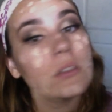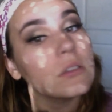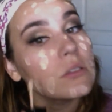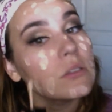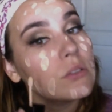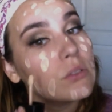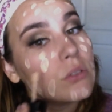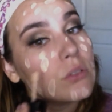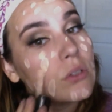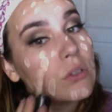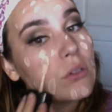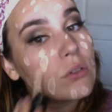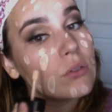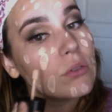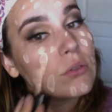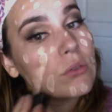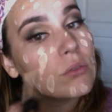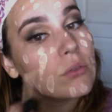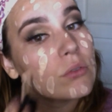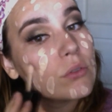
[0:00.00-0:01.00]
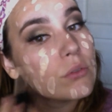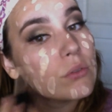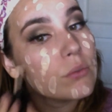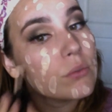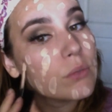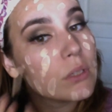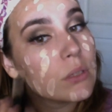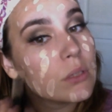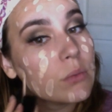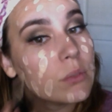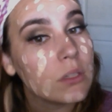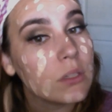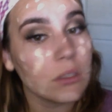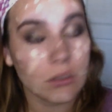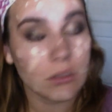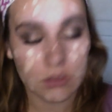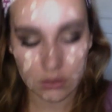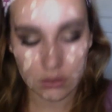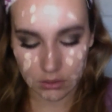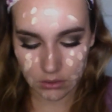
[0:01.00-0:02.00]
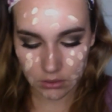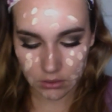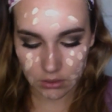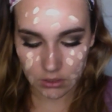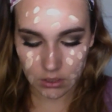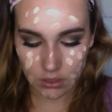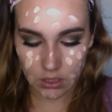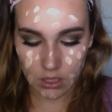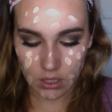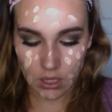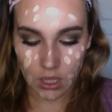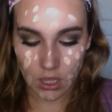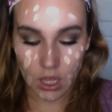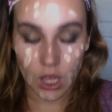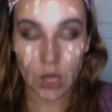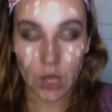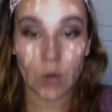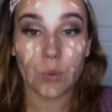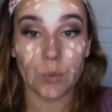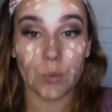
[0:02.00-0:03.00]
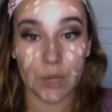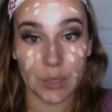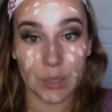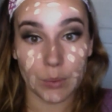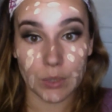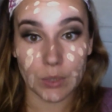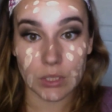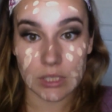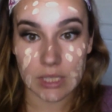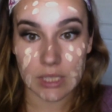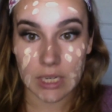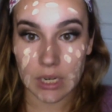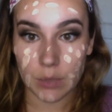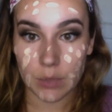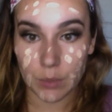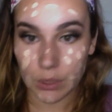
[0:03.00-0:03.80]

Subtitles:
So we will see.